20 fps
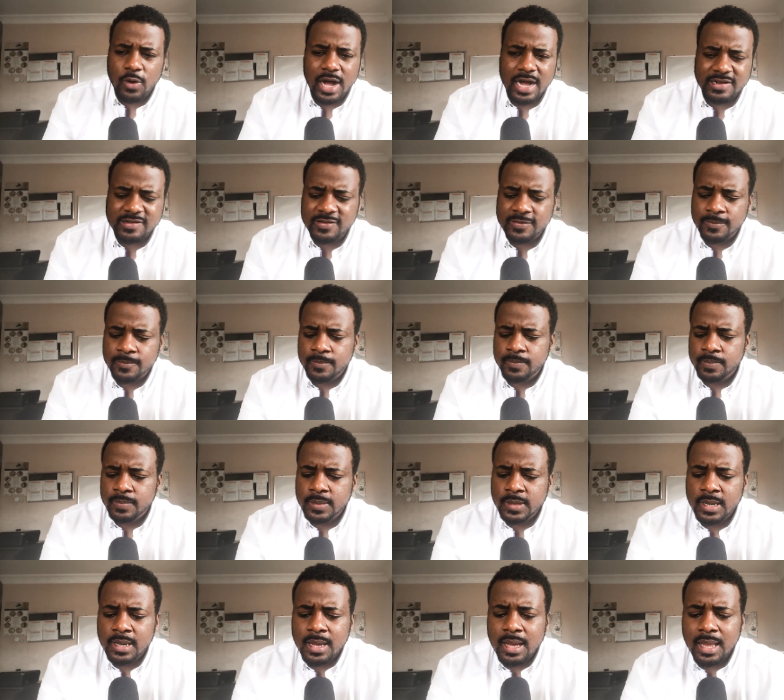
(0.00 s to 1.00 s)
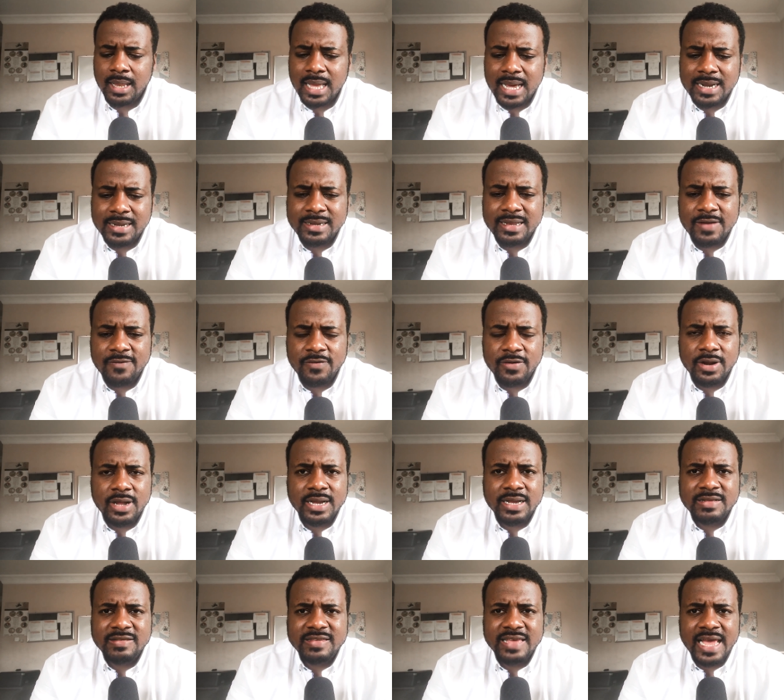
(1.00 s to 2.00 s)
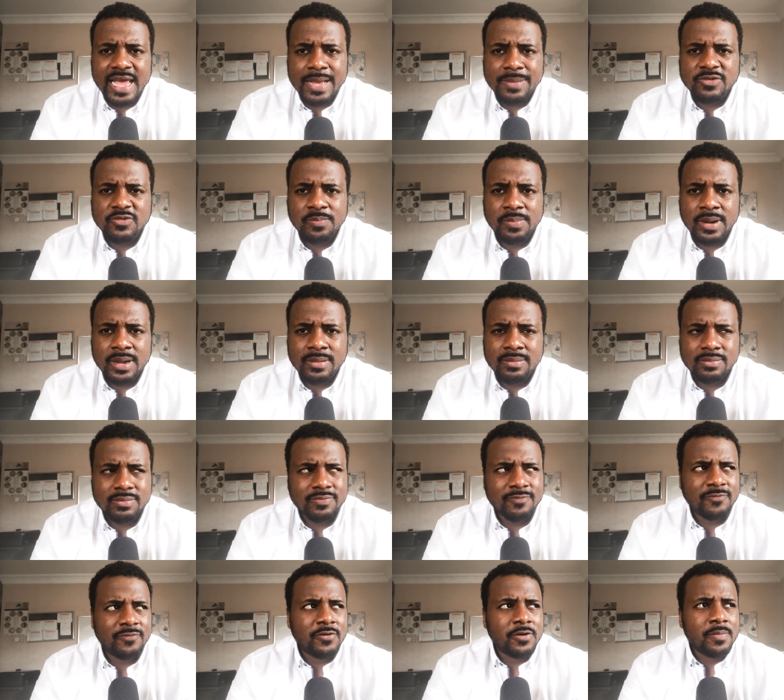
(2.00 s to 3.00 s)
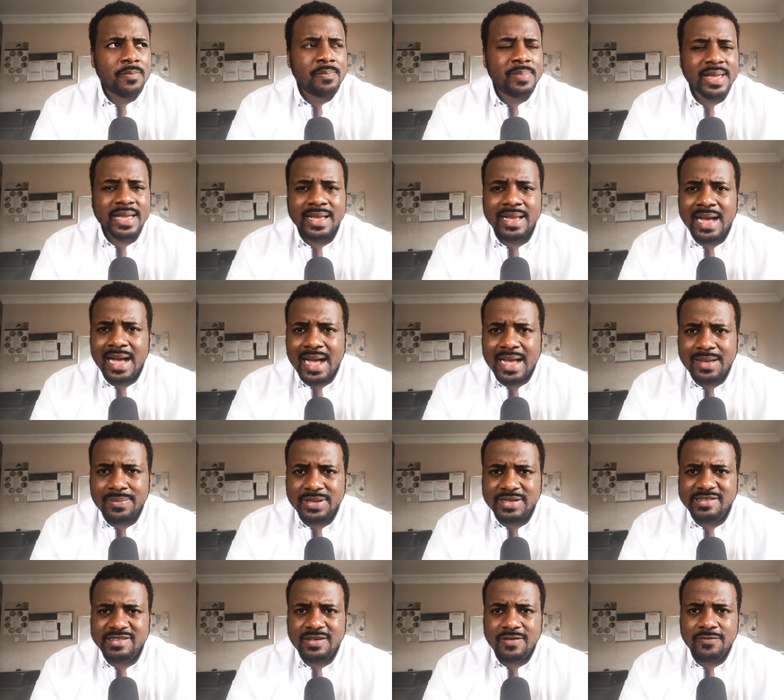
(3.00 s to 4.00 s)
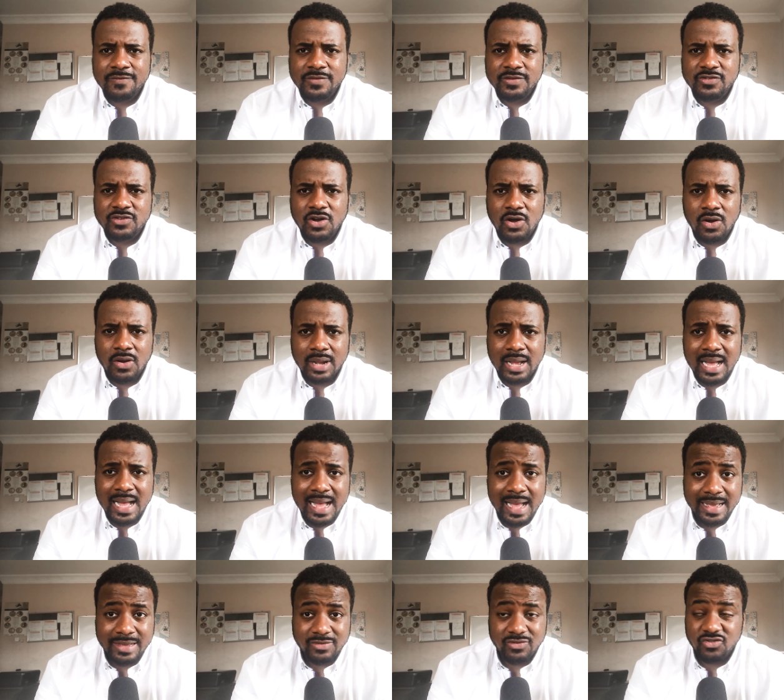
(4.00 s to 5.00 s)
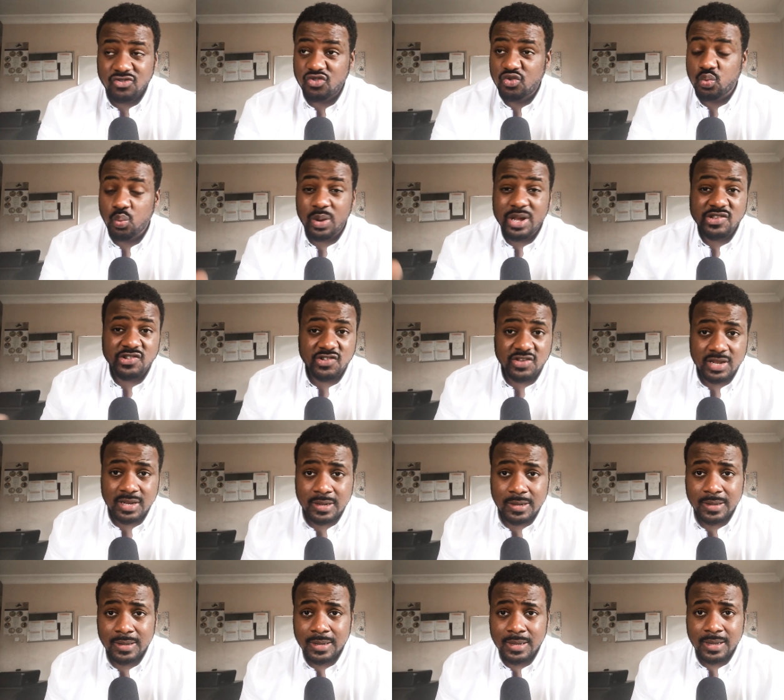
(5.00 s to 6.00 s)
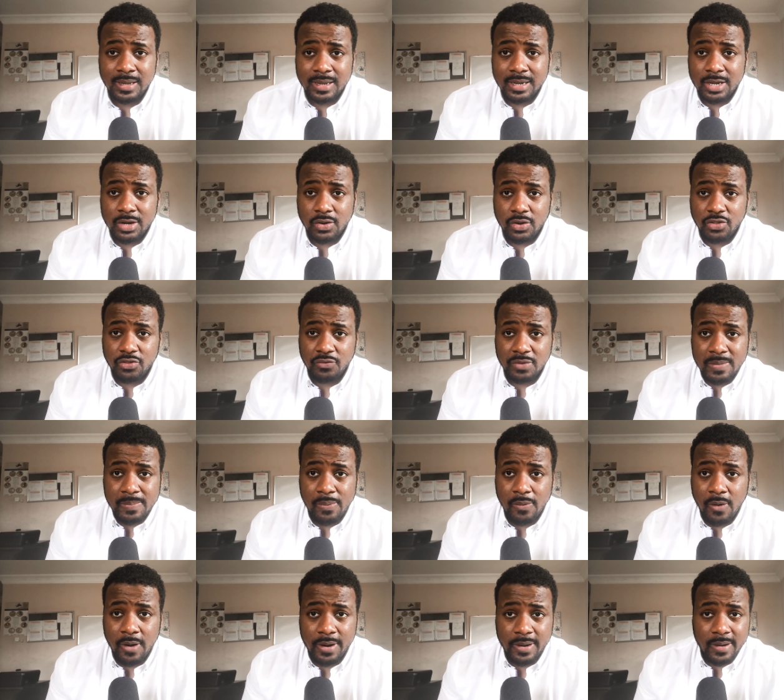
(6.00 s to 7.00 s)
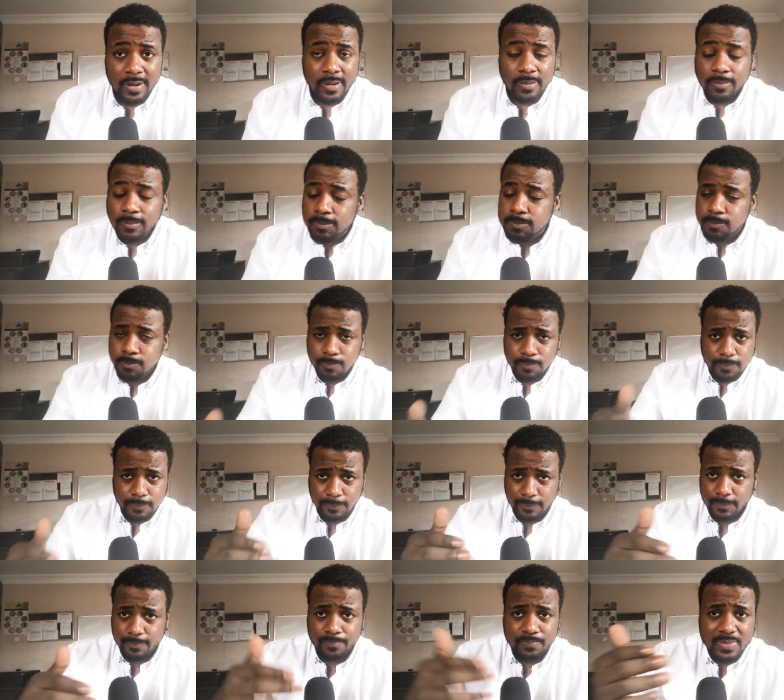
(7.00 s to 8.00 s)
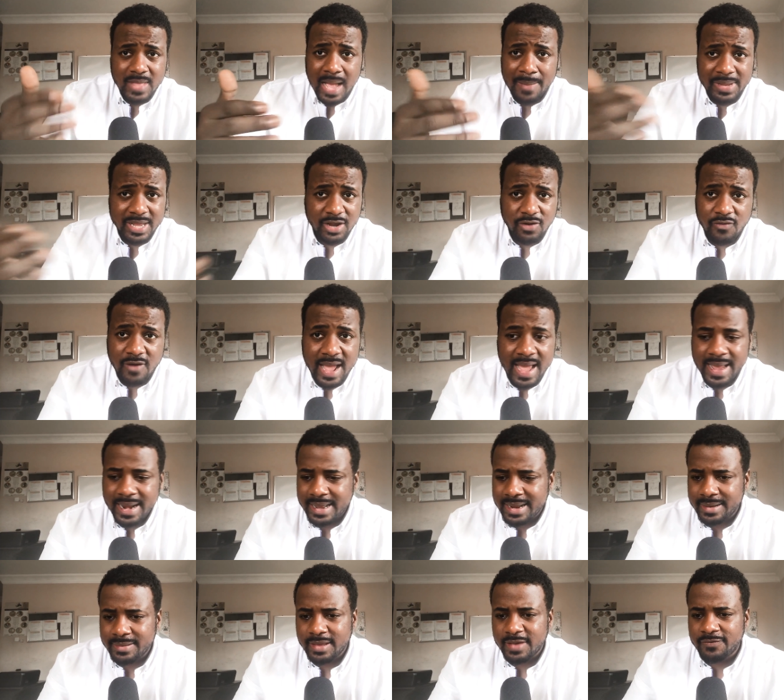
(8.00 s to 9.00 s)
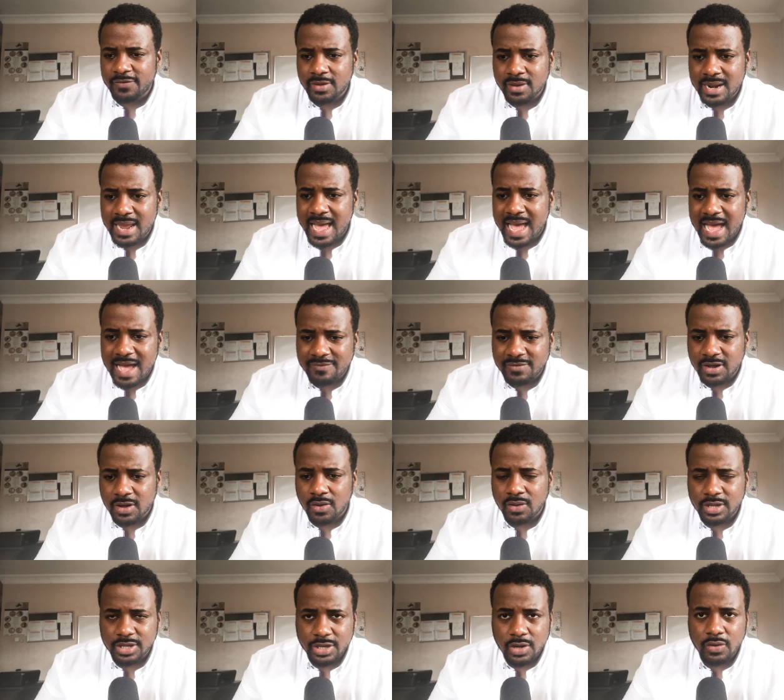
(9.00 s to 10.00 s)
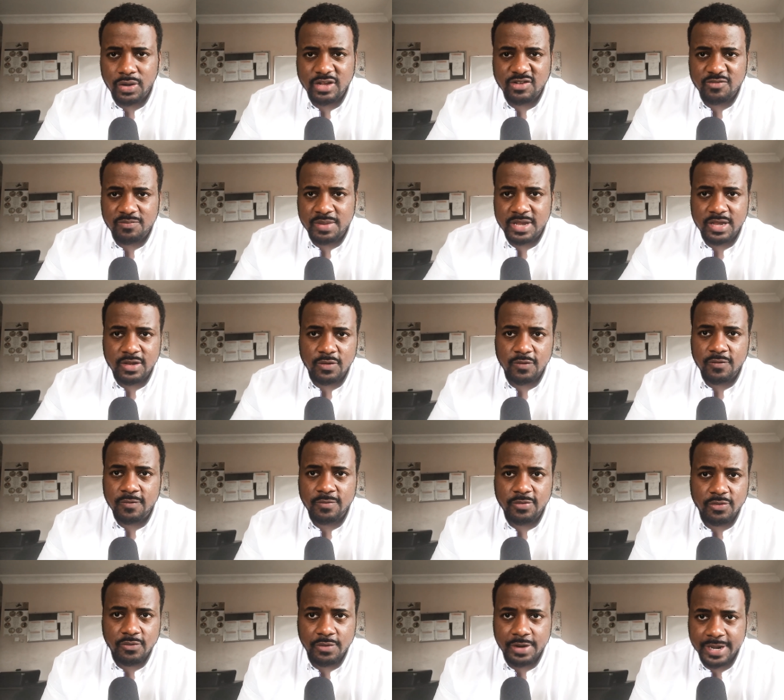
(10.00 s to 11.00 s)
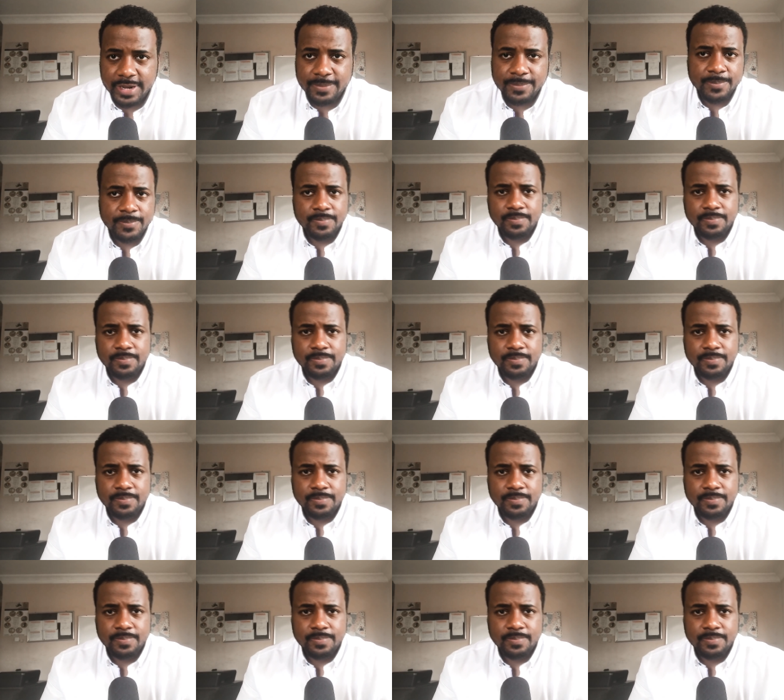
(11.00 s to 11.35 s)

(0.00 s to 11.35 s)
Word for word: watched a lot of Denver Nuggets games. But for a big guy, I mean, 7-foot-tall guy, swishing, you know, three-pointer. I mean, granted, if you're going to have Nikola Jokic beating you from three,